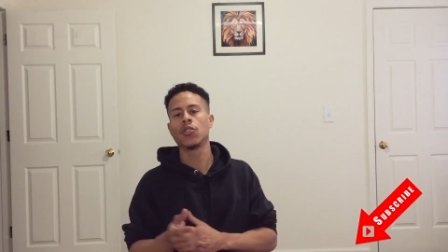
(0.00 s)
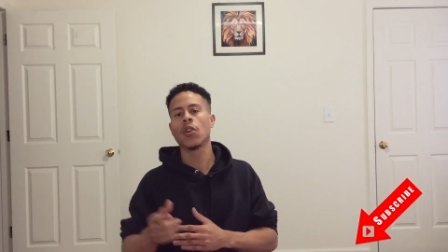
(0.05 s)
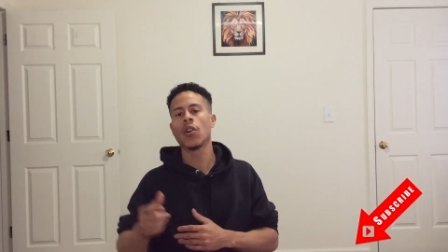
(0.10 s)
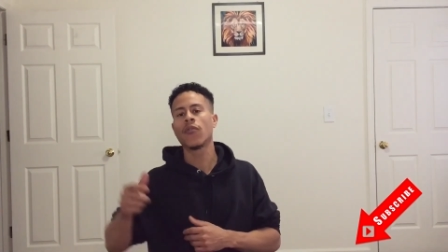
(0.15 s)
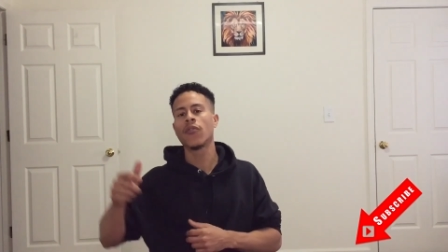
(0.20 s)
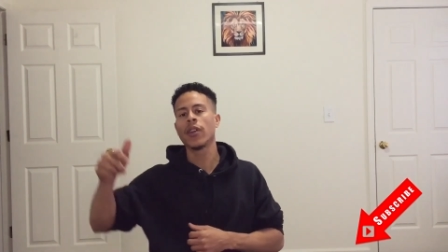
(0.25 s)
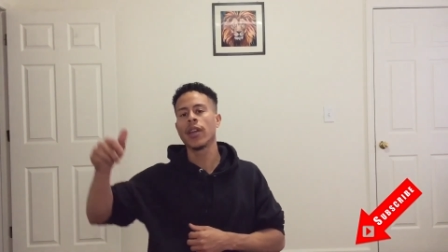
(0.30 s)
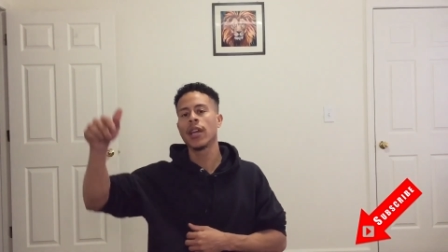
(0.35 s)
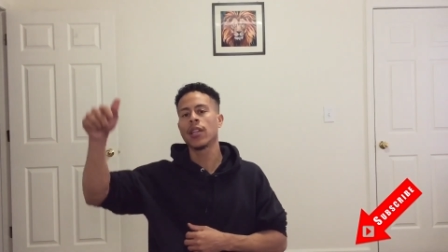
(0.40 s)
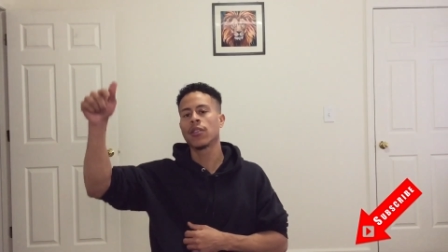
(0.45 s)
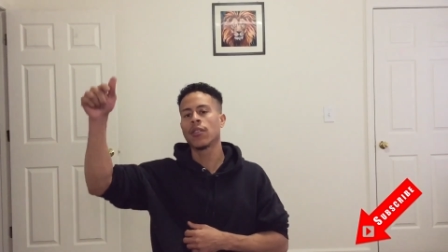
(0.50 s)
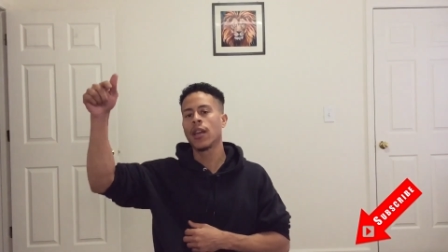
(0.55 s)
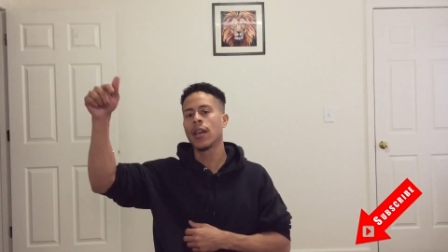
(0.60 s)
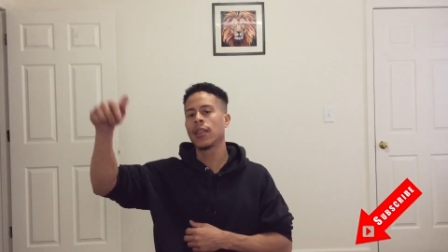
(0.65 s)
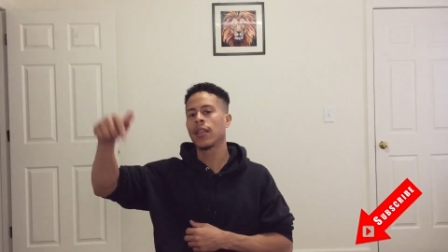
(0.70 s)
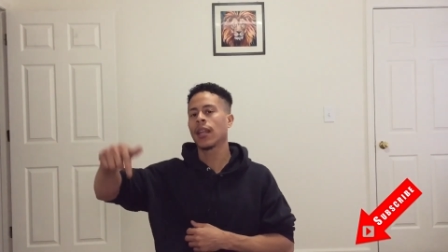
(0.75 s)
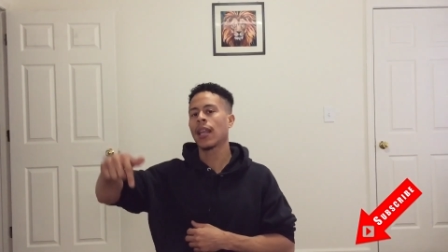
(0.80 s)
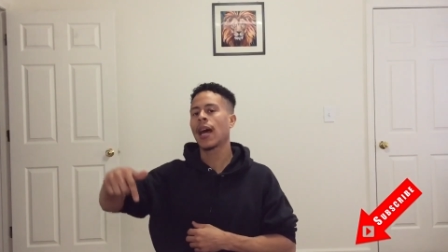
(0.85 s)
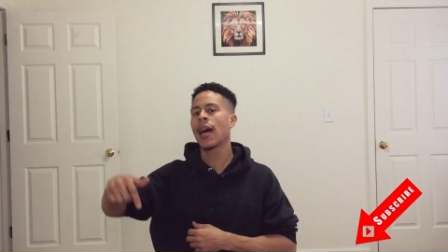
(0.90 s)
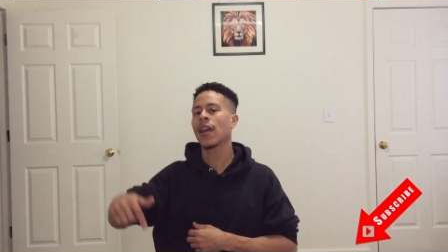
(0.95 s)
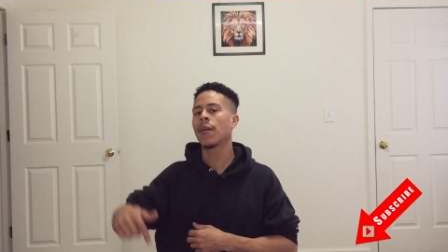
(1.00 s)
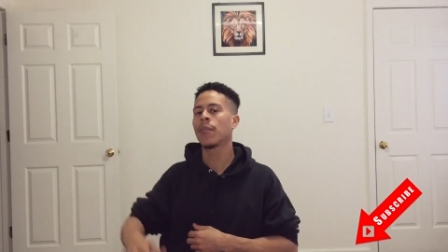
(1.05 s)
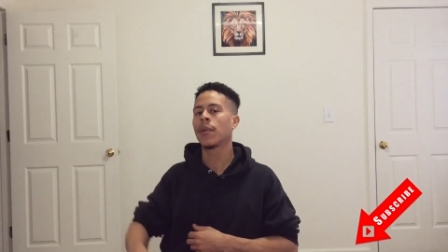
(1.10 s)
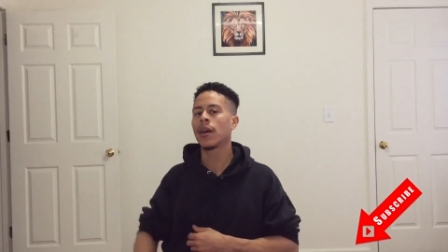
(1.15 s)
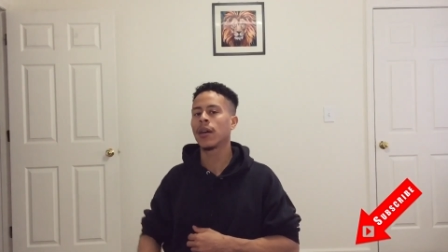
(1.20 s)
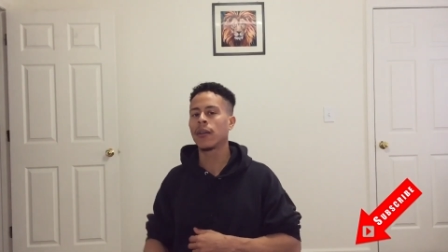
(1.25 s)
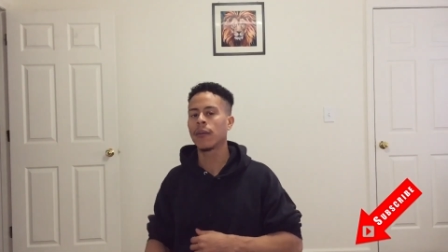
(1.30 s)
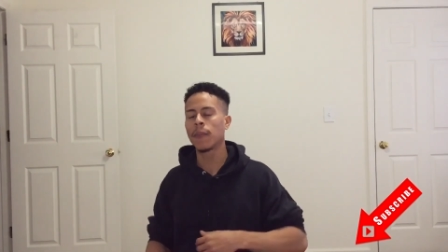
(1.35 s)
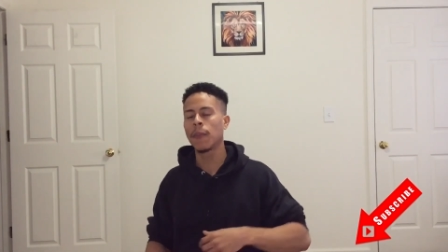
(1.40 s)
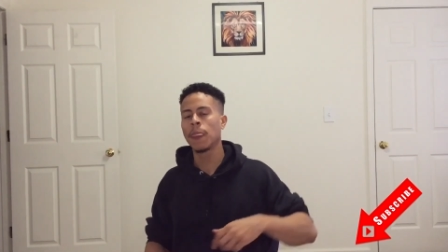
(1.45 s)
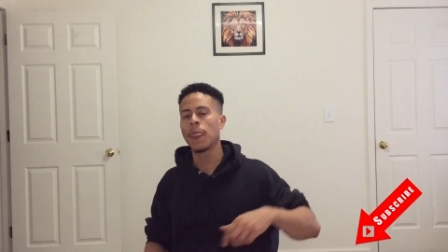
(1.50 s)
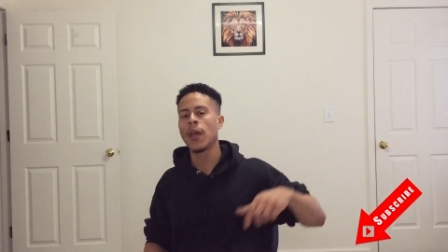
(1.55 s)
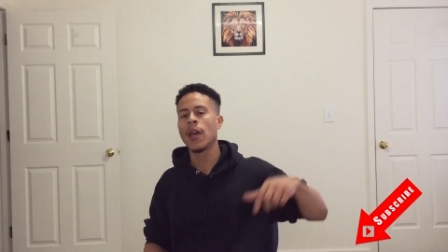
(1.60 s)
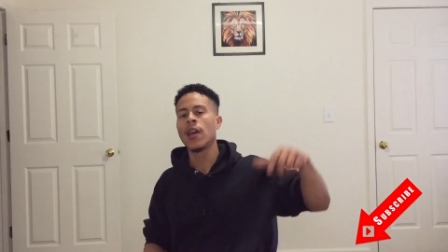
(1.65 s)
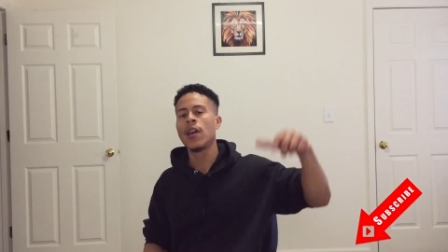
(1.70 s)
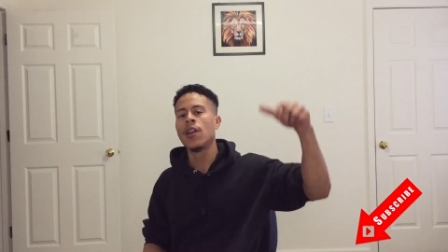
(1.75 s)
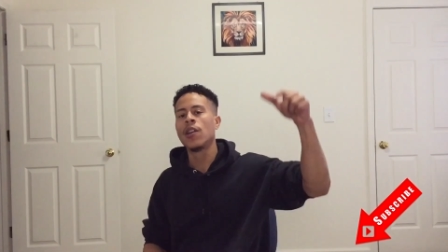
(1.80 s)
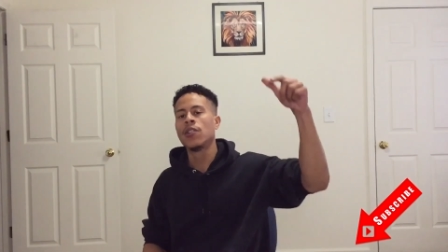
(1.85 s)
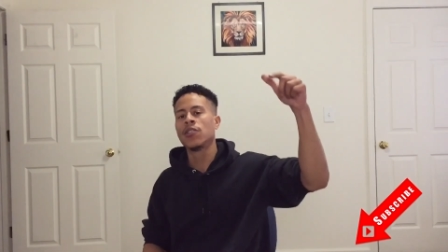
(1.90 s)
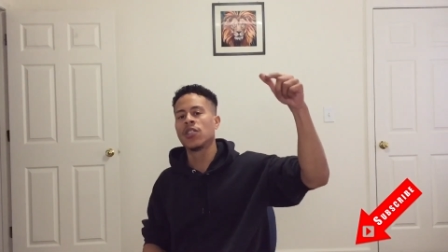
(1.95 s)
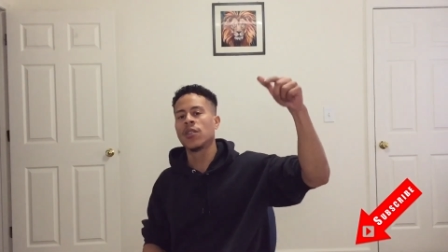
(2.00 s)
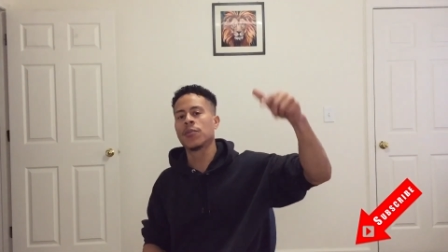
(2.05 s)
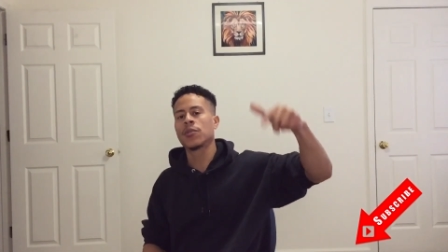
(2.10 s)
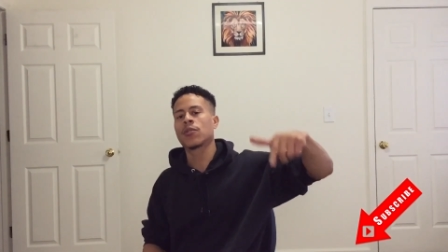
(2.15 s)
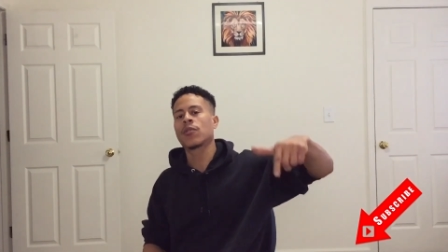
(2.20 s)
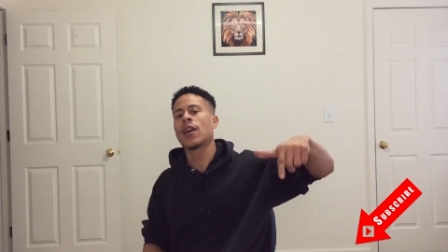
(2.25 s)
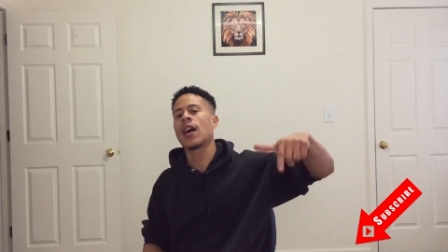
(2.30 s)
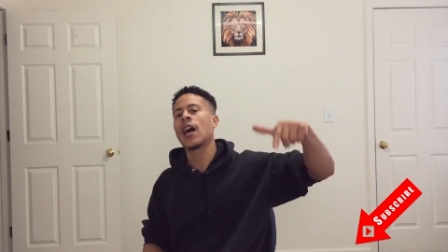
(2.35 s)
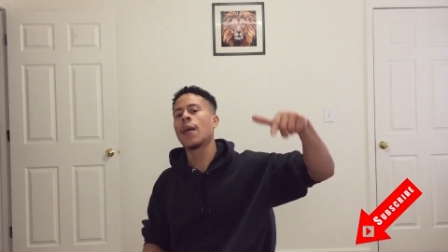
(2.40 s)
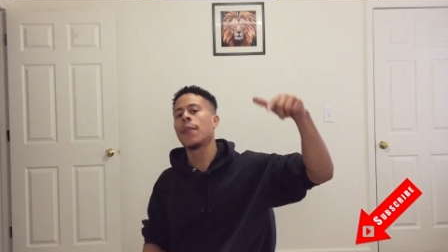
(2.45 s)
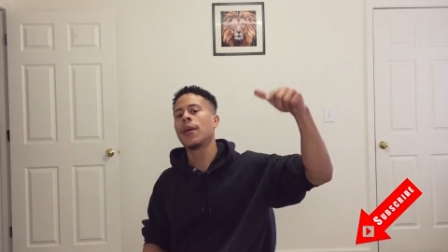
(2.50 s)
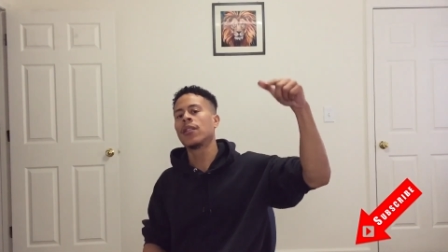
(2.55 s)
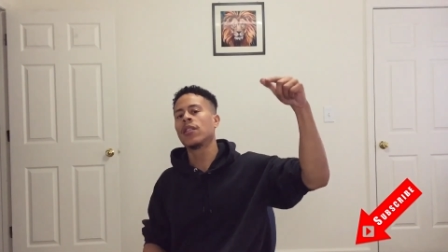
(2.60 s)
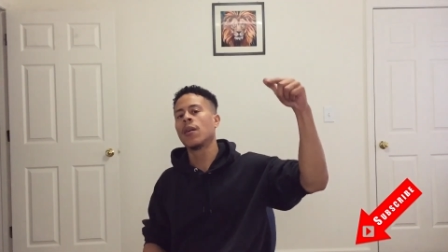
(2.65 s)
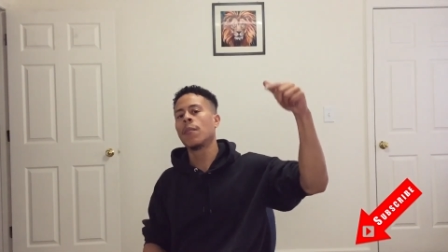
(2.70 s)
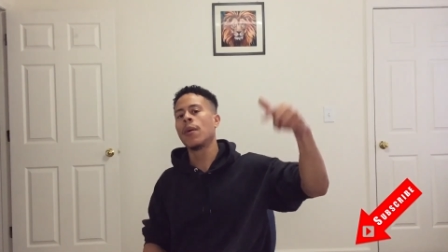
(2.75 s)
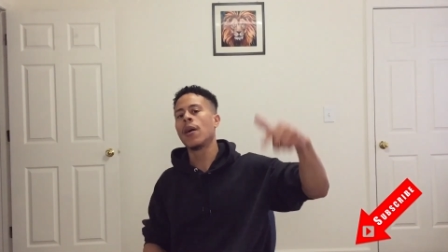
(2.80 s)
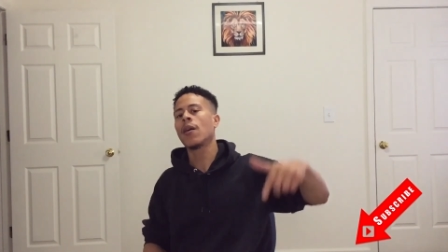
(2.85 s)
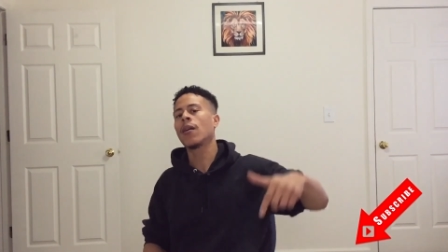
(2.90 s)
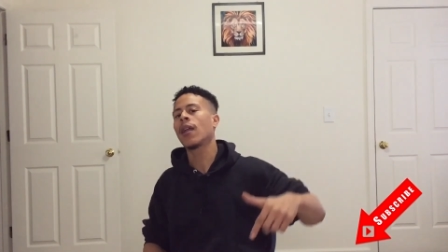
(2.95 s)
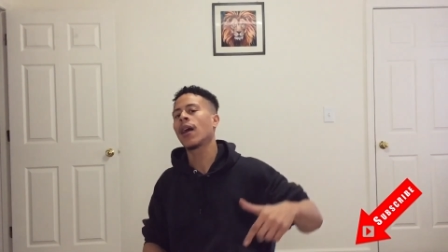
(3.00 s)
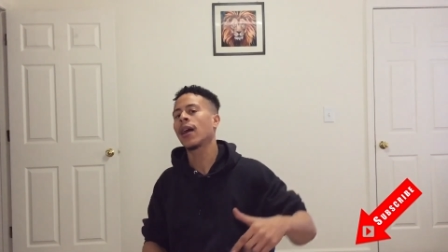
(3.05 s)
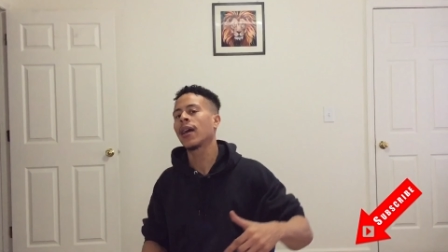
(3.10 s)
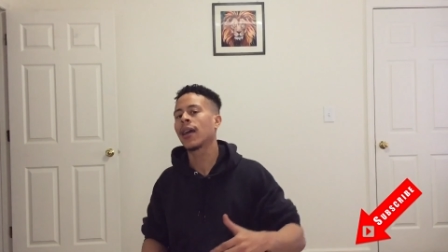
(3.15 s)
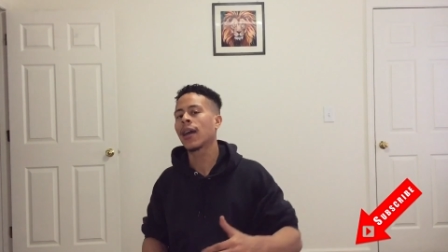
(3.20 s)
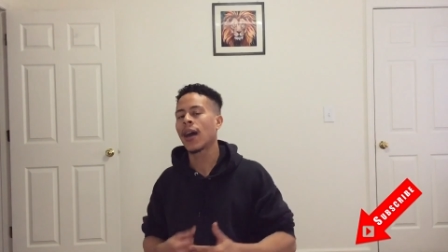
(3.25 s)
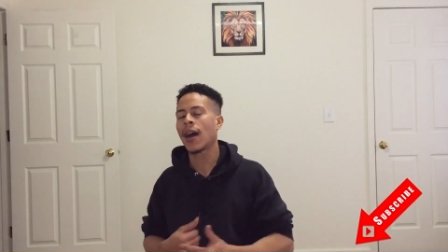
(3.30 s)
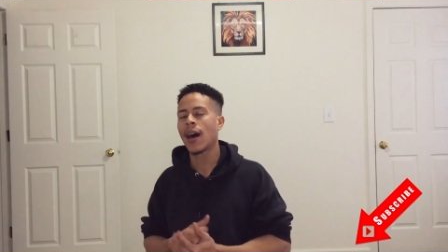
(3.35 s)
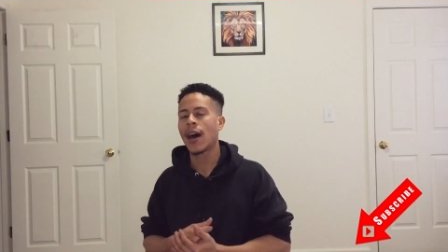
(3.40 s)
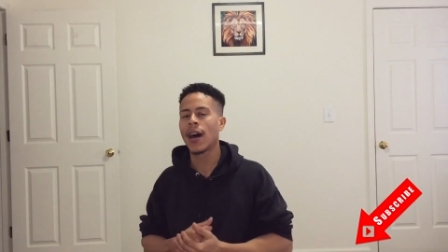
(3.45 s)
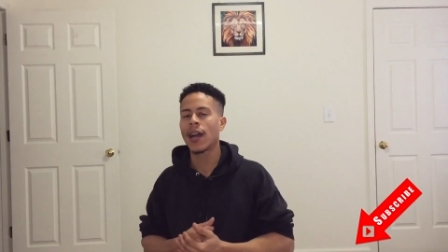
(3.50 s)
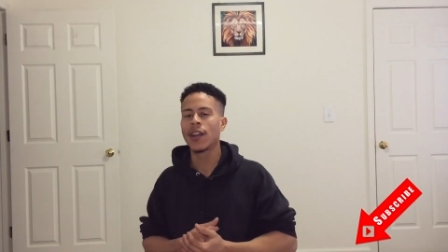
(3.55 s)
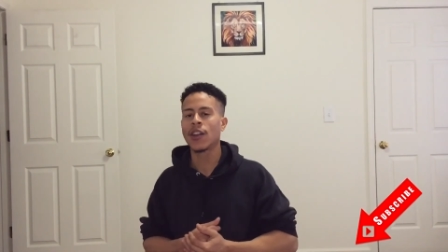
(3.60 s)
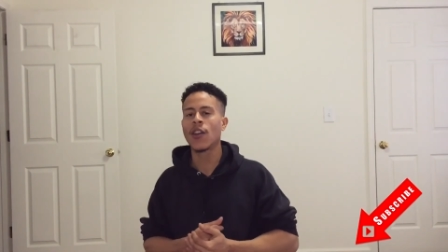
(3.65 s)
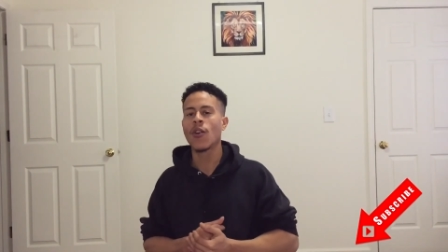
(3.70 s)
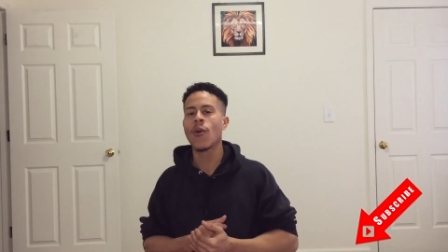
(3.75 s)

Don't forget to hit the like button, subscribe, hit the bell icon,